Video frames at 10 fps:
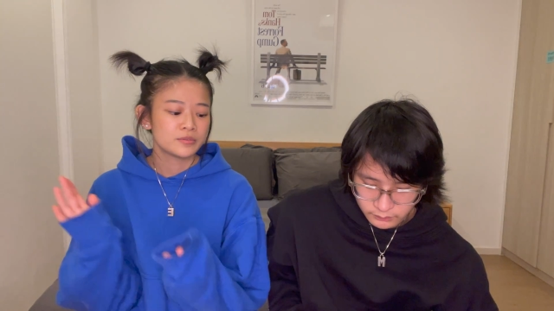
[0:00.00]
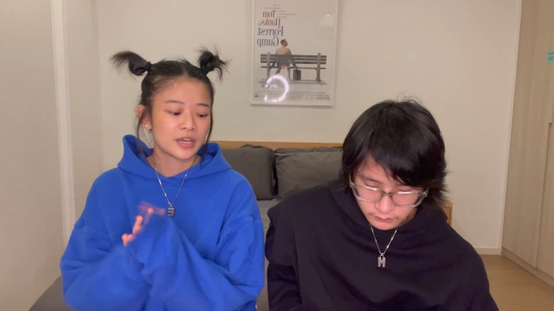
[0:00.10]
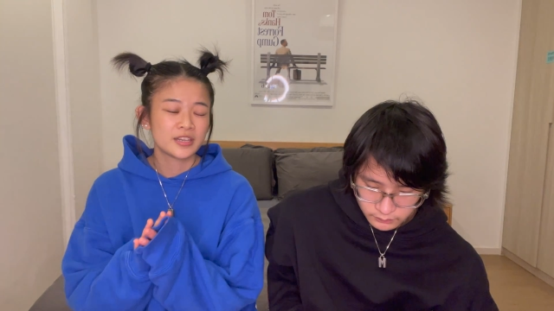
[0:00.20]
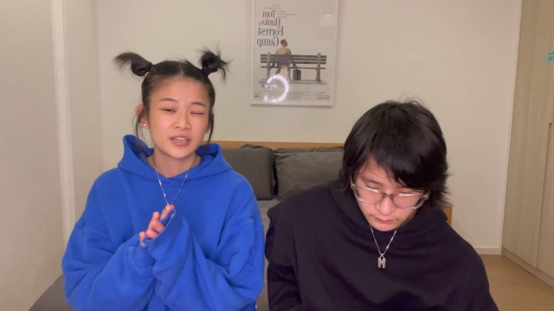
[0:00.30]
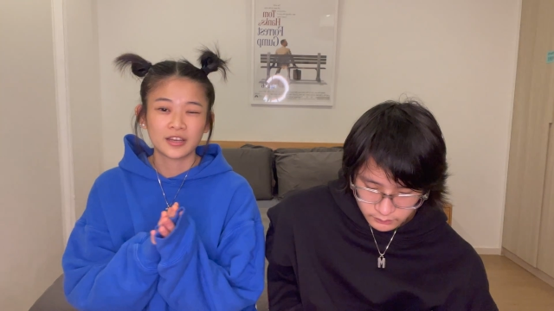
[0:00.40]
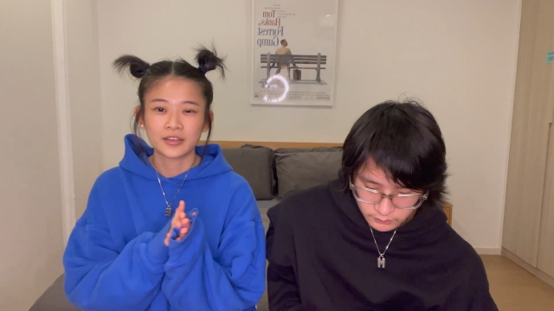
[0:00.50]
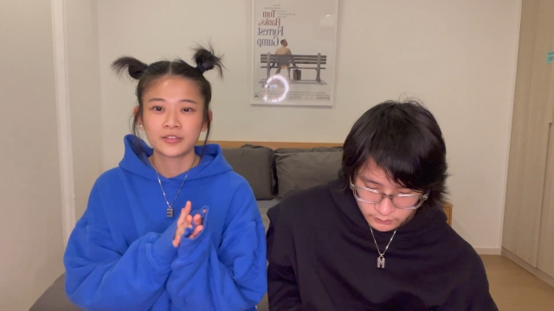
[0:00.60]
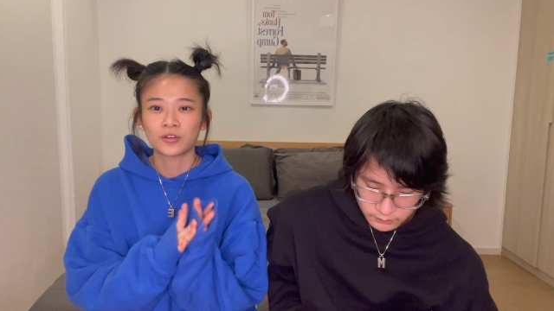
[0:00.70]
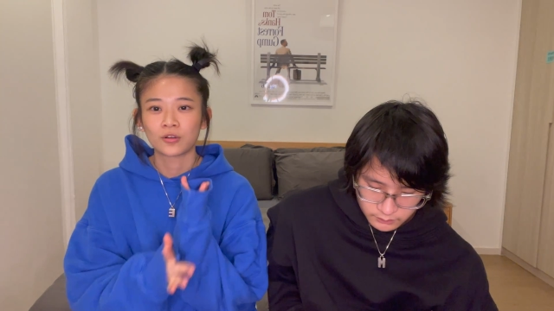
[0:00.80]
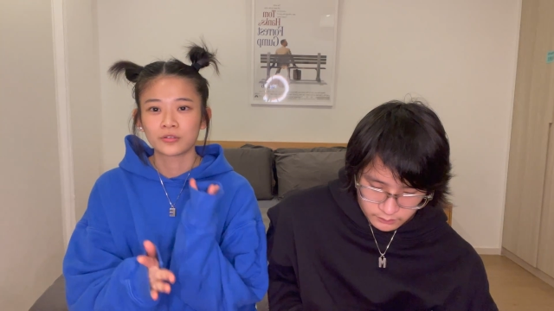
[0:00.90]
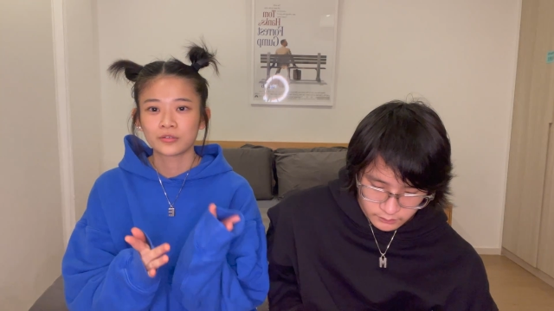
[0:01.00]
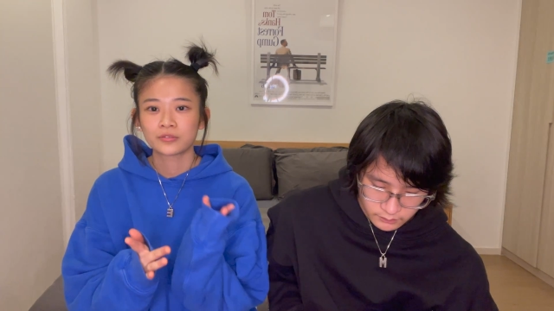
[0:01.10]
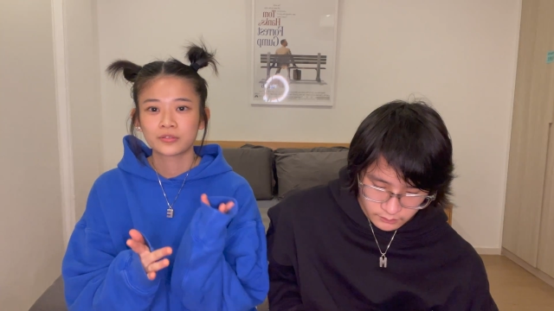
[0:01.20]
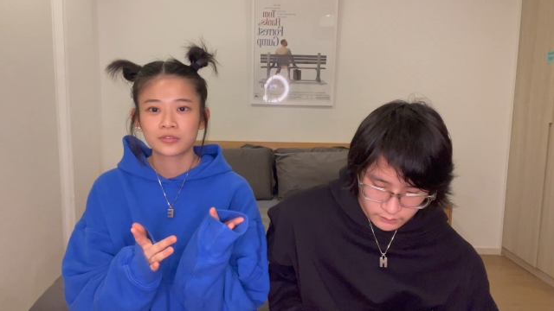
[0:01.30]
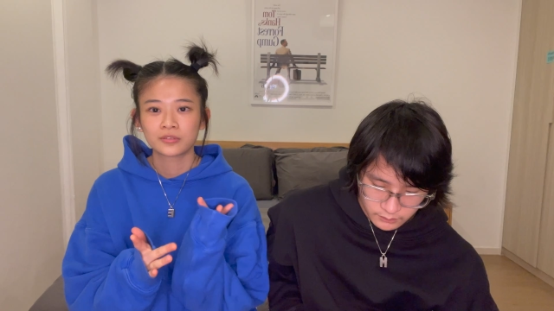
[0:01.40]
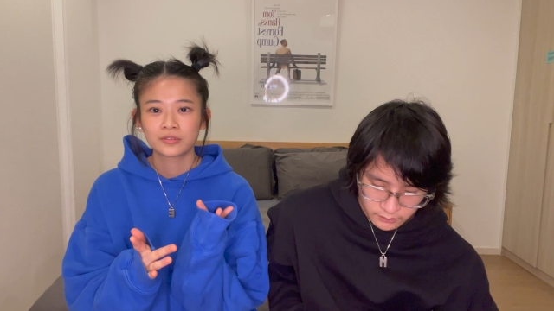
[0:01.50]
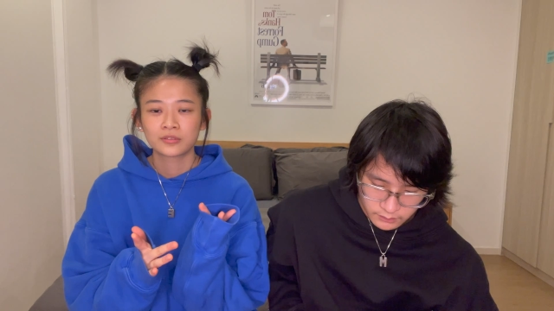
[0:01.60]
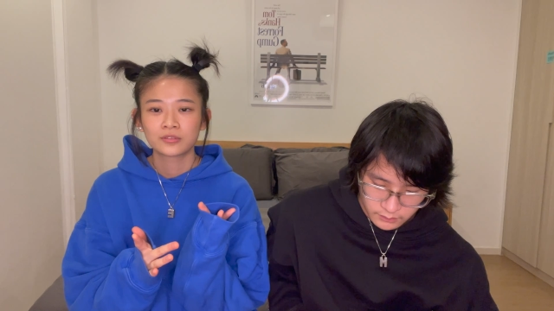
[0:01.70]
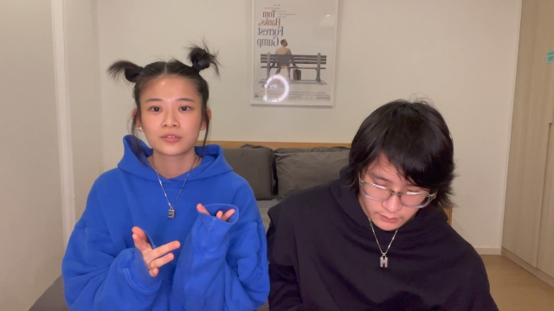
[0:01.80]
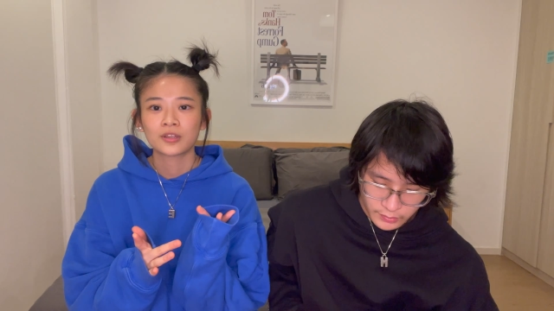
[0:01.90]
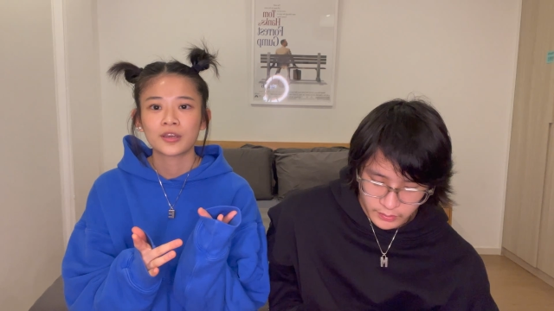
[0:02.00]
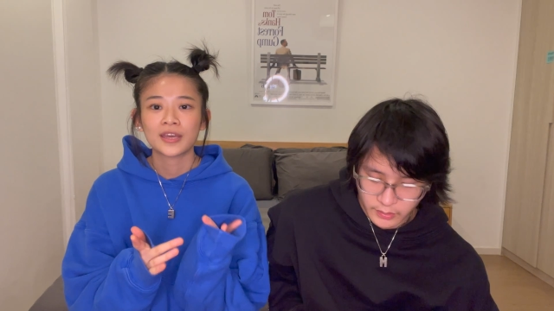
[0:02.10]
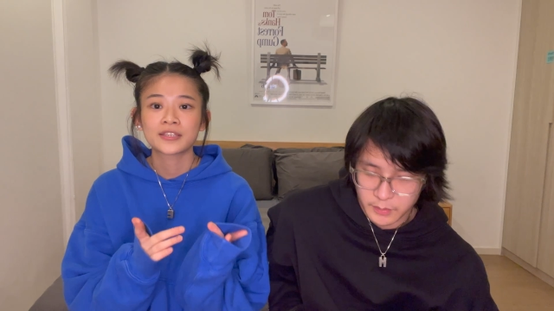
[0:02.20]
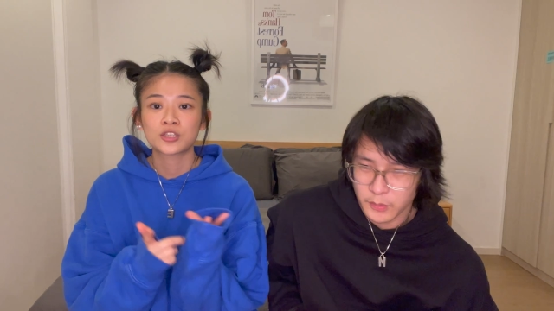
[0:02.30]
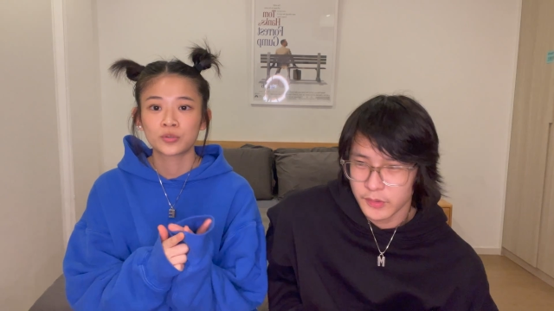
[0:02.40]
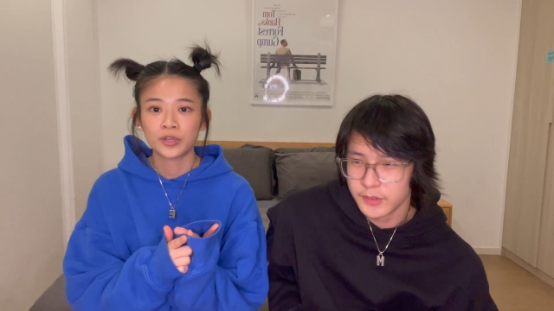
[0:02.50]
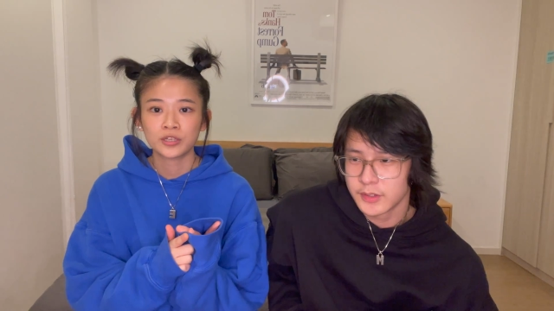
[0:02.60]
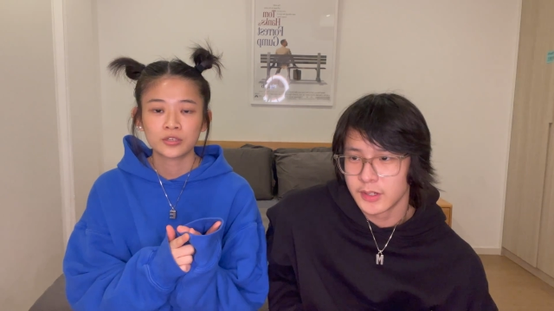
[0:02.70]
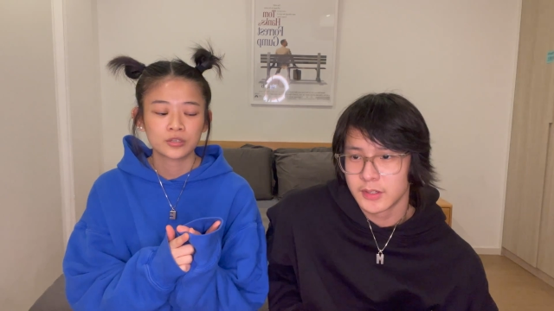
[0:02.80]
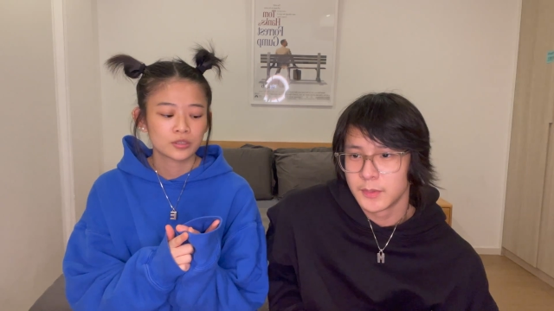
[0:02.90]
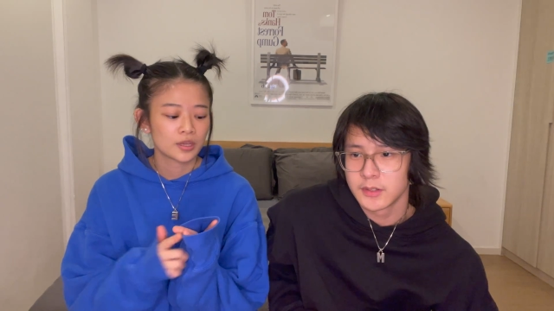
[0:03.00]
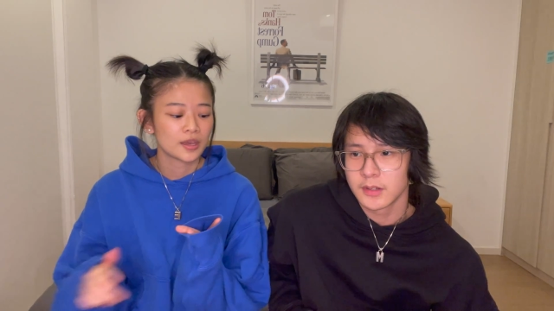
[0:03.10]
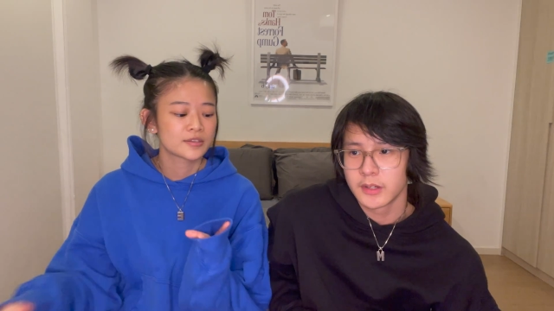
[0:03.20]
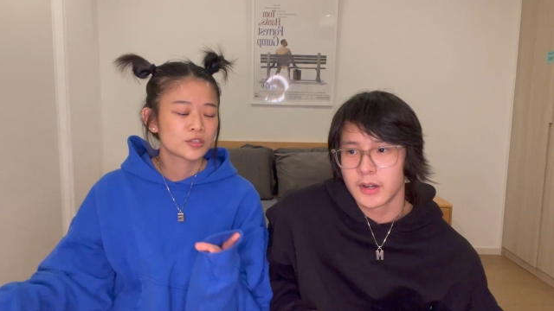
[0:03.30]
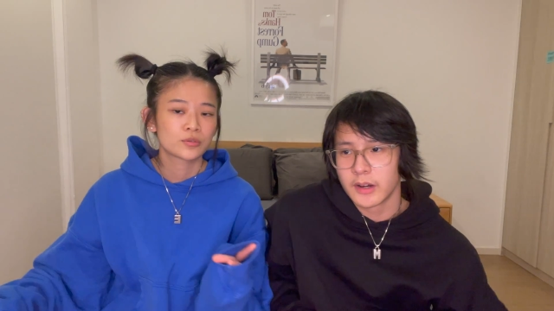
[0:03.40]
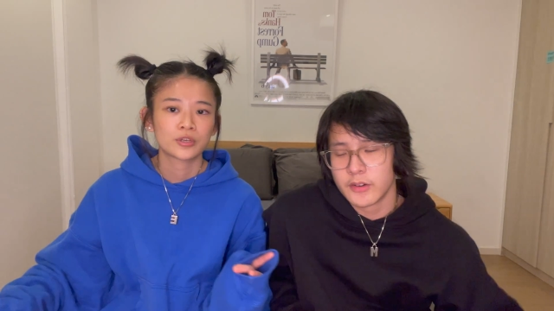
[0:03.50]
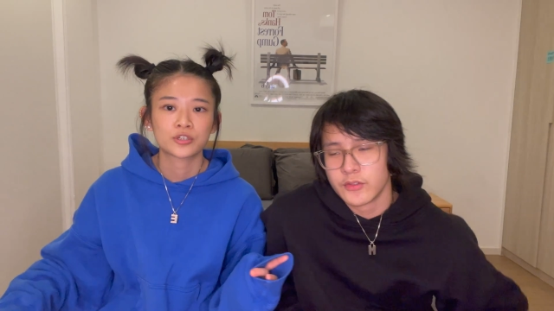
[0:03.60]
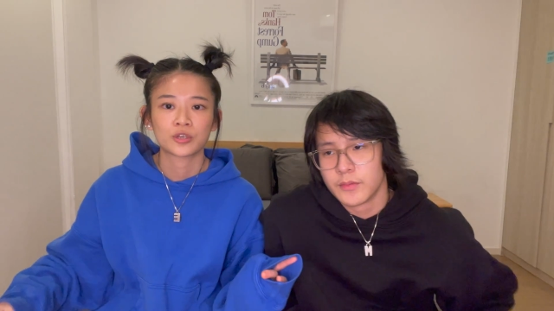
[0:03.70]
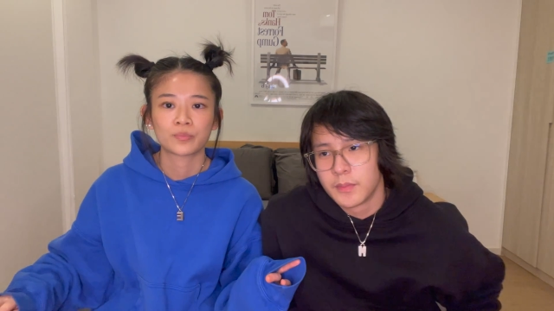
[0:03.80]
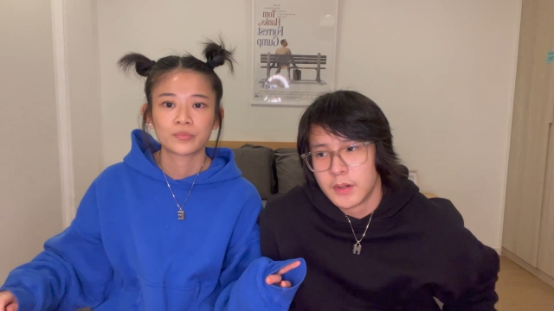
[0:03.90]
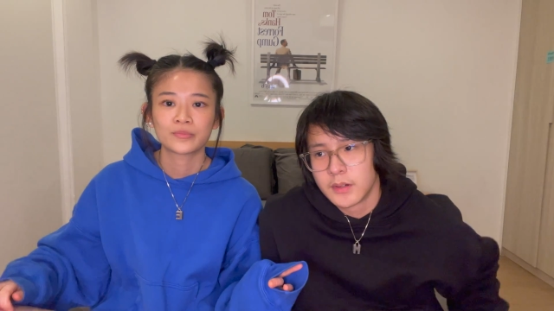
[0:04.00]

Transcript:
Speaker 1: 99 dollars, like excluding excluding shipping.